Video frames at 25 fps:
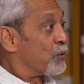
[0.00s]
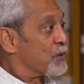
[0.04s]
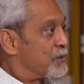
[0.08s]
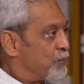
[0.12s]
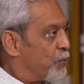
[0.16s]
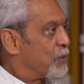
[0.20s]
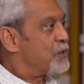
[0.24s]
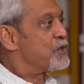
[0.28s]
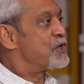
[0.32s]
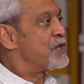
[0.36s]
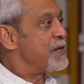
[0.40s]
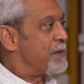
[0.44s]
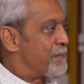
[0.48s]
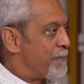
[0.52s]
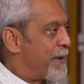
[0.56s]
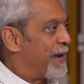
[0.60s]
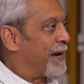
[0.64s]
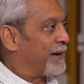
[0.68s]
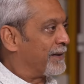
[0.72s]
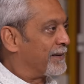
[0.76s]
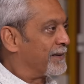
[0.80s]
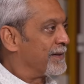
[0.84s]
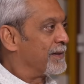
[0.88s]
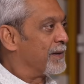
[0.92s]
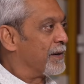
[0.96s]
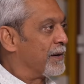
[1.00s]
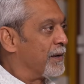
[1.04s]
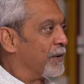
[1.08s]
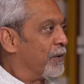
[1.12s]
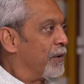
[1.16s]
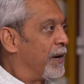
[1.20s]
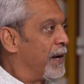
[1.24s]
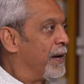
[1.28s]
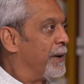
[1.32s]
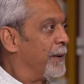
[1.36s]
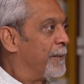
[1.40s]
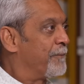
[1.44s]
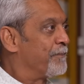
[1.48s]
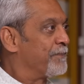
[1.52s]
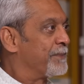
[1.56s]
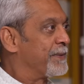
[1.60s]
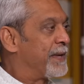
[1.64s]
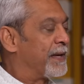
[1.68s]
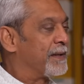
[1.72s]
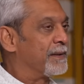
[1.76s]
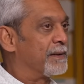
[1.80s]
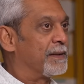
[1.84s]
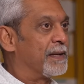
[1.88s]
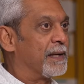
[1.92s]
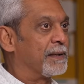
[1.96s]
was what she meant,
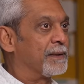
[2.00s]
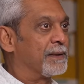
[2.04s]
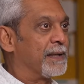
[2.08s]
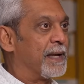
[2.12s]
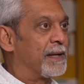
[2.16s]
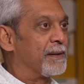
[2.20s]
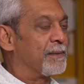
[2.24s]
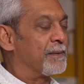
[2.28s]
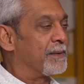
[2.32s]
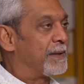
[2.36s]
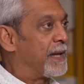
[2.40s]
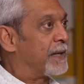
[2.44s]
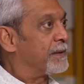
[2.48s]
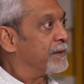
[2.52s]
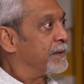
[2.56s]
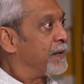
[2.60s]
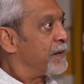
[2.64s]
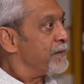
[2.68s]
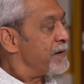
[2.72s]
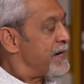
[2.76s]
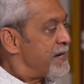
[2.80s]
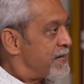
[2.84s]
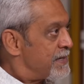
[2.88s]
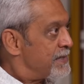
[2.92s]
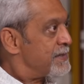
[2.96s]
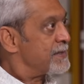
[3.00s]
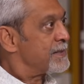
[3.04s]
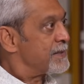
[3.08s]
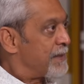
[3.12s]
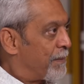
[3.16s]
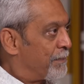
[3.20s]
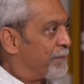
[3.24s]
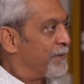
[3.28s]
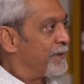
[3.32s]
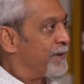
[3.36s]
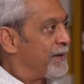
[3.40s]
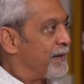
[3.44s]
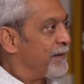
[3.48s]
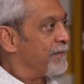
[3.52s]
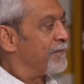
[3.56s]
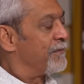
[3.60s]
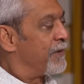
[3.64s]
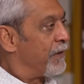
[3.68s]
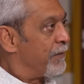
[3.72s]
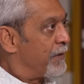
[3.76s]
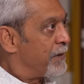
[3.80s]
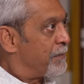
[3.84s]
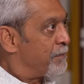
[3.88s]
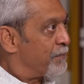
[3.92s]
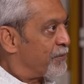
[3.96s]
that there is something
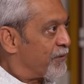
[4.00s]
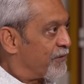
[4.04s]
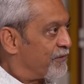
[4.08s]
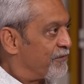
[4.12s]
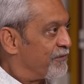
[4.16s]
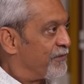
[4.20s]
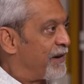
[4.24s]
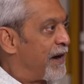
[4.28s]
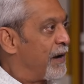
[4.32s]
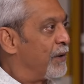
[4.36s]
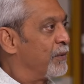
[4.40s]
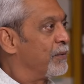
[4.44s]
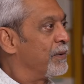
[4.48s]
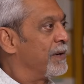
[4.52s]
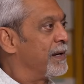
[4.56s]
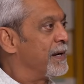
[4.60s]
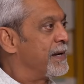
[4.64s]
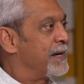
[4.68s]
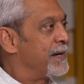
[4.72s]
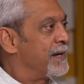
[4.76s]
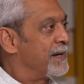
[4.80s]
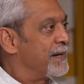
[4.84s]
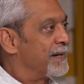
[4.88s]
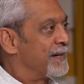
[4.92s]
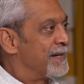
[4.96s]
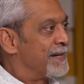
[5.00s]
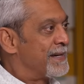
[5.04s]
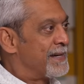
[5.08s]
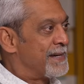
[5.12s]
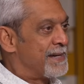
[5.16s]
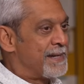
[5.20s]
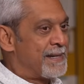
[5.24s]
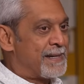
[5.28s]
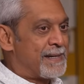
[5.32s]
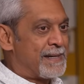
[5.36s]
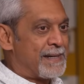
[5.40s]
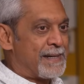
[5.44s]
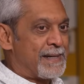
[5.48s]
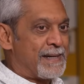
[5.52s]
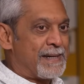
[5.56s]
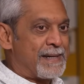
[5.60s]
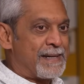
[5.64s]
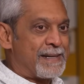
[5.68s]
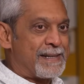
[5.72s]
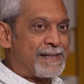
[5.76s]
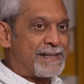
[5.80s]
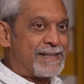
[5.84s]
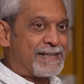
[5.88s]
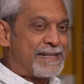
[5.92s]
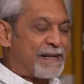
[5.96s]
very profoundly
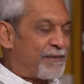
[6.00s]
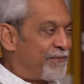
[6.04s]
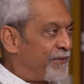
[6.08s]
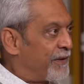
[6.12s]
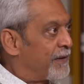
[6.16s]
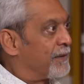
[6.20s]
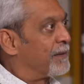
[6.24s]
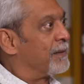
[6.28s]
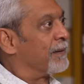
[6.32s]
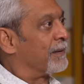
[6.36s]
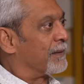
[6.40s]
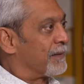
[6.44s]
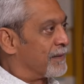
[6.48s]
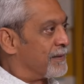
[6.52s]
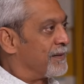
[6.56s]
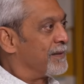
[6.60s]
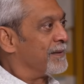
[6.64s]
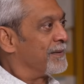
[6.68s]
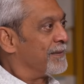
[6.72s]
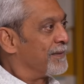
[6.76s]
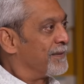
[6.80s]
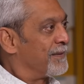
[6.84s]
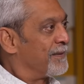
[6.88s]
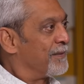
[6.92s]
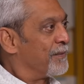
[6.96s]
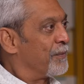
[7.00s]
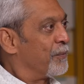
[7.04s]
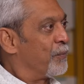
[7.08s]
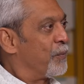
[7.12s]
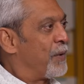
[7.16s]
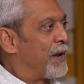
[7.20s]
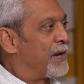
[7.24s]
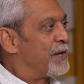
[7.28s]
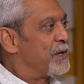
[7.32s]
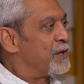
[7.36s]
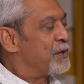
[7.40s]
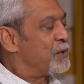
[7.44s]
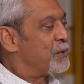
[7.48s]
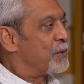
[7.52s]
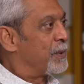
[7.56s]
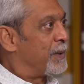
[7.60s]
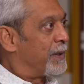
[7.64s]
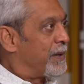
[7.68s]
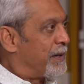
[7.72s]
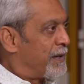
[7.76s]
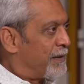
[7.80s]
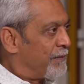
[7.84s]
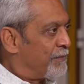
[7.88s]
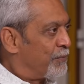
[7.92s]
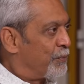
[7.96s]
difficult when you
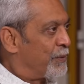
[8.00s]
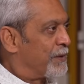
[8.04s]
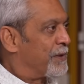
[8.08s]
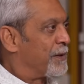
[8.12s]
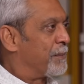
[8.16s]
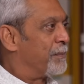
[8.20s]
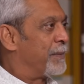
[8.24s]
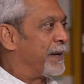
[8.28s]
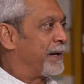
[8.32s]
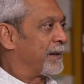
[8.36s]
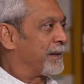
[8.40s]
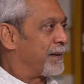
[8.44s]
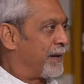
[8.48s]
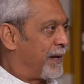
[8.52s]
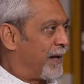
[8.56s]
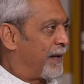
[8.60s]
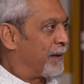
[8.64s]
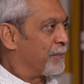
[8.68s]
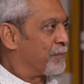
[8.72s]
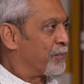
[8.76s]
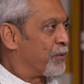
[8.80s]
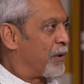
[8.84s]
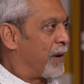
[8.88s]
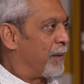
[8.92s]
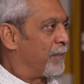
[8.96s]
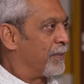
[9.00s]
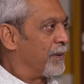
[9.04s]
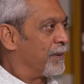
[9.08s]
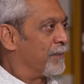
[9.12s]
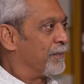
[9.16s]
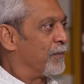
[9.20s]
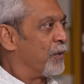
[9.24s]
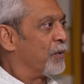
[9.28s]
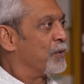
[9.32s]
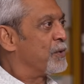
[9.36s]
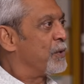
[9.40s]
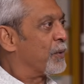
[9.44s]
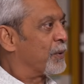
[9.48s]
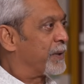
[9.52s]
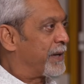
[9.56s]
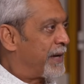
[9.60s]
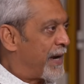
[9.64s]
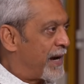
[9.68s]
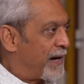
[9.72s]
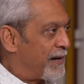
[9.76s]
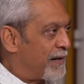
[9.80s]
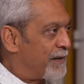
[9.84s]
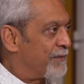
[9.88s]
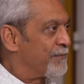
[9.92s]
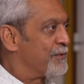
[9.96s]
live with a mental health problem or you're
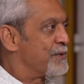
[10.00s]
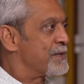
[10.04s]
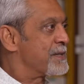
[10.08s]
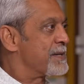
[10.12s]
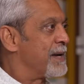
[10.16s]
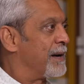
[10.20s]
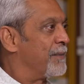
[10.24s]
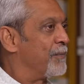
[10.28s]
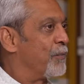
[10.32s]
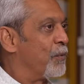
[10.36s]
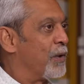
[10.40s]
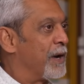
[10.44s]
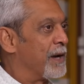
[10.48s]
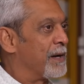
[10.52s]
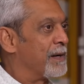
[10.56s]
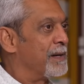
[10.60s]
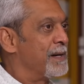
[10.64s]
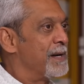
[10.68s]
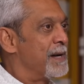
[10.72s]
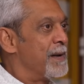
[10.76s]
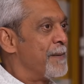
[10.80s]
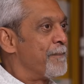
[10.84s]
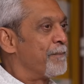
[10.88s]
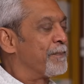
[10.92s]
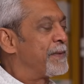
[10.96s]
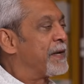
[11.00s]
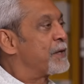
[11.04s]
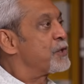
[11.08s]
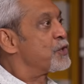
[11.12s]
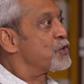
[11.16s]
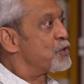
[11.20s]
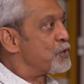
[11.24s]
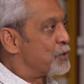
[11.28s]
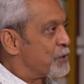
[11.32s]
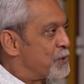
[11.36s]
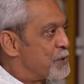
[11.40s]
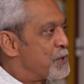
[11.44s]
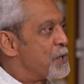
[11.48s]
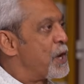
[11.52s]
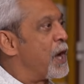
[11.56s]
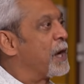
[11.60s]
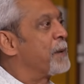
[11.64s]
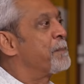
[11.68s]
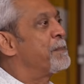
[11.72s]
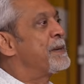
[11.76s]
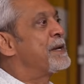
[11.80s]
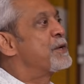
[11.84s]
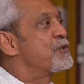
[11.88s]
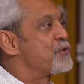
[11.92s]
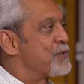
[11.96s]
caring for someone that should
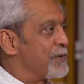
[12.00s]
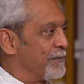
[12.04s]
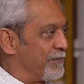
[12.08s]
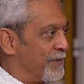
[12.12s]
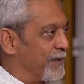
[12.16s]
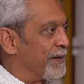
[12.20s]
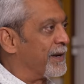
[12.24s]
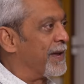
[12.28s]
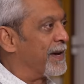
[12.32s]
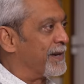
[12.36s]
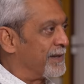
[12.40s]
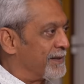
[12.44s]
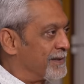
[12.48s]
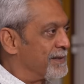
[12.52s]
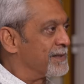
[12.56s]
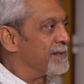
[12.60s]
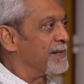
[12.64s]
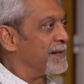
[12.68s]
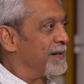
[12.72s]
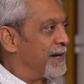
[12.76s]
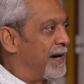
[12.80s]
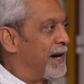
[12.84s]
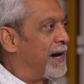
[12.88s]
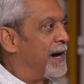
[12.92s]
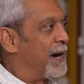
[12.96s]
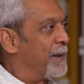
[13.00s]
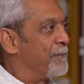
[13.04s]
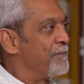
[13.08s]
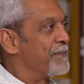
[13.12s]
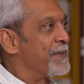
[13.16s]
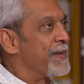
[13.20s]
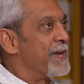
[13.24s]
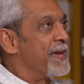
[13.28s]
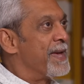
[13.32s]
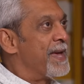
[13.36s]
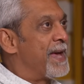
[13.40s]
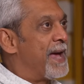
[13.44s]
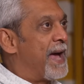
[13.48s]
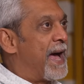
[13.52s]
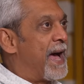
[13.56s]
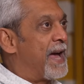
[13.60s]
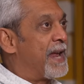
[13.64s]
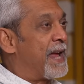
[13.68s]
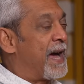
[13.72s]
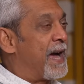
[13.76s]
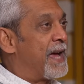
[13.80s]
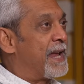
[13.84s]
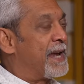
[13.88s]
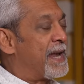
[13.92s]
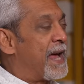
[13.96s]
not be trivialized.
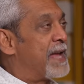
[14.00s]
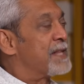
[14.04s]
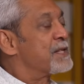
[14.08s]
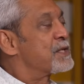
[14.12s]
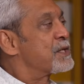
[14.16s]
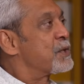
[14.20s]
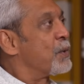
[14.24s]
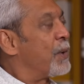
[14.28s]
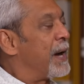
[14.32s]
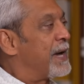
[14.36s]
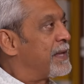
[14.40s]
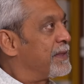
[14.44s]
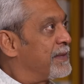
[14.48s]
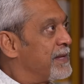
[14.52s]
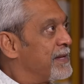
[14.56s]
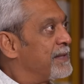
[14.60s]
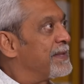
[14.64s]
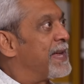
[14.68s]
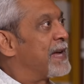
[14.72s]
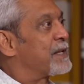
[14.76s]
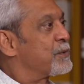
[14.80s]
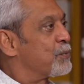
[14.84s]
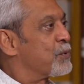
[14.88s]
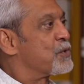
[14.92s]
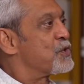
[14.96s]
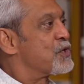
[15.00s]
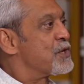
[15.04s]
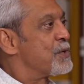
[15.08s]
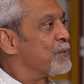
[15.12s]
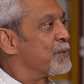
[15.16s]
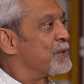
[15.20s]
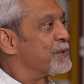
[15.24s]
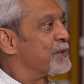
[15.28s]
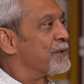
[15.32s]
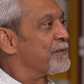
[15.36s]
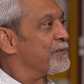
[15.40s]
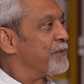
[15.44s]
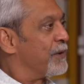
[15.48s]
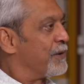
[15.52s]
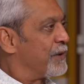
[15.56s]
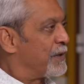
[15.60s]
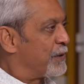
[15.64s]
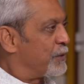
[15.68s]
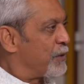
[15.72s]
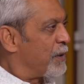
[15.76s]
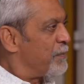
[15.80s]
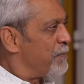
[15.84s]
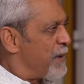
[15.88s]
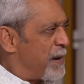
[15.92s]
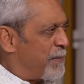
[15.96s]
And so I think that's what she was referring
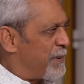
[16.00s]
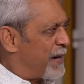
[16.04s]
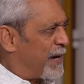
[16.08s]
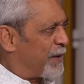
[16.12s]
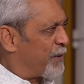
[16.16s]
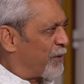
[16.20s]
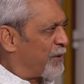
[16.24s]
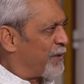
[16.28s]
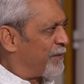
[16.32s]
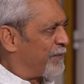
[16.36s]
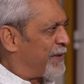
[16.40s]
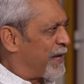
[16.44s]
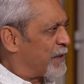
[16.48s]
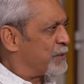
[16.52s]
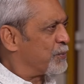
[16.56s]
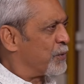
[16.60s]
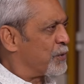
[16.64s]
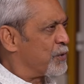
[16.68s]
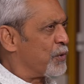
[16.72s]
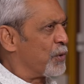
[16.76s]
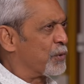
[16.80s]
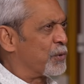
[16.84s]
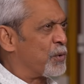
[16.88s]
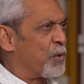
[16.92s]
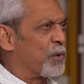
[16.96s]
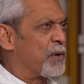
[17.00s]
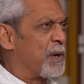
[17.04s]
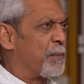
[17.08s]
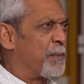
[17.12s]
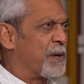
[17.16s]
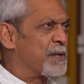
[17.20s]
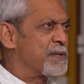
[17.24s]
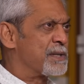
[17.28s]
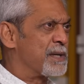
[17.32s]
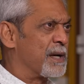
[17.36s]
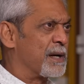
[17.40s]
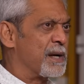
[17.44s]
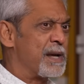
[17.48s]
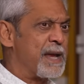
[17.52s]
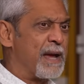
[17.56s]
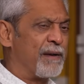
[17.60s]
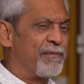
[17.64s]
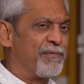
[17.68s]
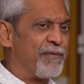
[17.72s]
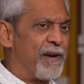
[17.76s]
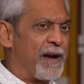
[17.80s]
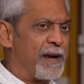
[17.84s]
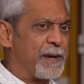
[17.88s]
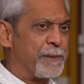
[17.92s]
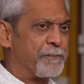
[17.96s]
to. And maybe I don't know if that's what you're talking about. Certainly I
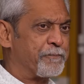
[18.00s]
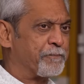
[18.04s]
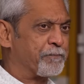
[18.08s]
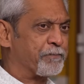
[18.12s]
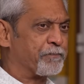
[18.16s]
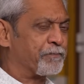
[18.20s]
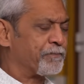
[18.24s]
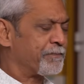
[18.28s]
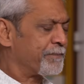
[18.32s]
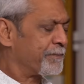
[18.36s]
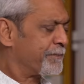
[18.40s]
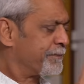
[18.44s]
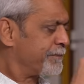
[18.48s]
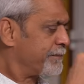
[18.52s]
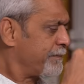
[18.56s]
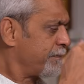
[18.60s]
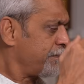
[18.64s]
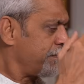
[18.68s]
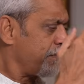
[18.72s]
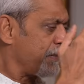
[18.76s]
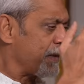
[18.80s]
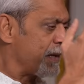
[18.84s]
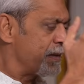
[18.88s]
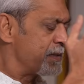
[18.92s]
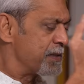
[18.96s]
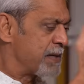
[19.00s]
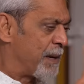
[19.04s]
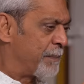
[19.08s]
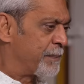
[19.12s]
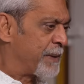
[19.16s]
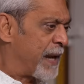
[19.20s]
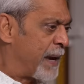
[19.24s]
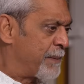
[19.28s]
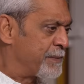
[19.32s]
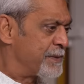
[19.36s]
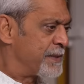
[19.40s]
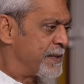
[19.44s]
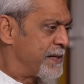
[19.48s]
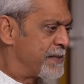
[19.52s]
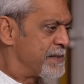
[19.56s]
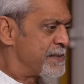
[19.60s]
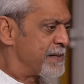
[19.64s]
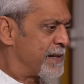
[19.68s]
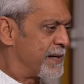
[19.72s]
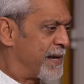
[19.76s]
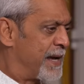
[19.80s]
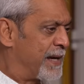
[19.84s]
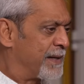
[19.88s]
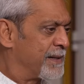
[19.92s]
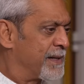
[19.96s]
find sometimes the
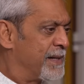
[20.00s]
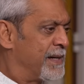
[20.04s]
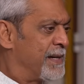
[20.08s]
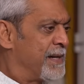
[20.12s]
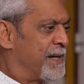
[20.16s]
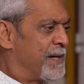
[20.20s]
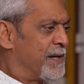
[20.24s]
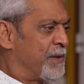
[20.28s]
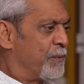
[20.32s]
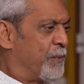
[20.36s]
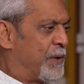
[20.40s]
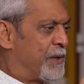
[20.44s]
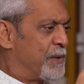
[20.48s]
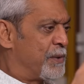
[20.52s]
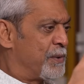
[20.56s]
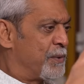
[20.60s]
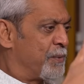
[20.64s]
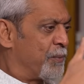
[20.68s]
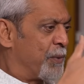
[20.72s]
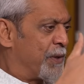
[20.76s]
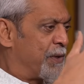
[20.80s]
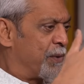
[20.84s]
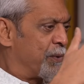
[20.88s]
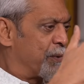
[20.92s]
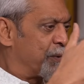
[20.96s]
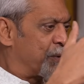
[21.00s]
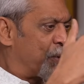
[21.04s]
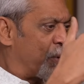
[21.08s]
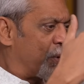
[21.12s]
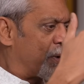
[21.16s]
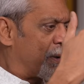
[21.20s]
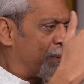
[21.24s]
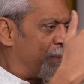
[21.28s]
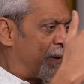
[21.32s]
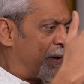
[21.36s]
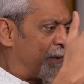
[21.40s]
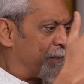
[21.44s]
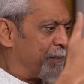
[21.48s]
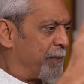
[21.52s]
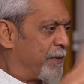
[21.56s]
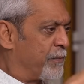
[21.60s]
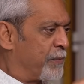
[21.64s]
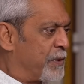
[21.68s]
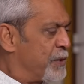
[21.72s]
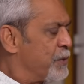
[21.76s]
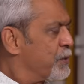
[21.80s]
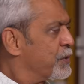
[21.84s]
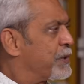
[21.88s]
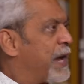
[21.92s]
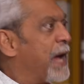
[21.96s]
internet, when you
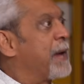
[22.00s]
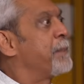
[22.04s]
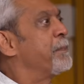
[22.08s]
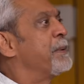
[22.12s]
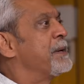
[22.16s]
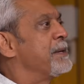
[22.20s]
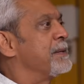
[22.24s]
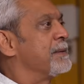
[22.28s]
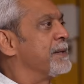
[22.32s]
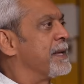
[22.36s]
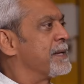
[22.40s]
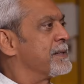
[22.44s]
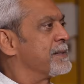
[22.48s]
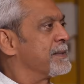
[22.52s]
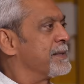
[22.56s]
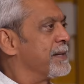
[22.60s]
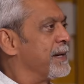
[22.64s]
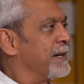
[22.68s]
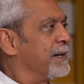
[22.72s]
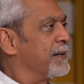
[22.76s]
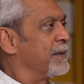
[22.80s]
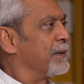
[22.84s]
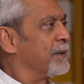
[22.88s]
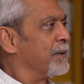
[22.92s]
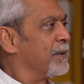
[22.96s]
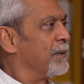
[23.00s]
type in, let's say,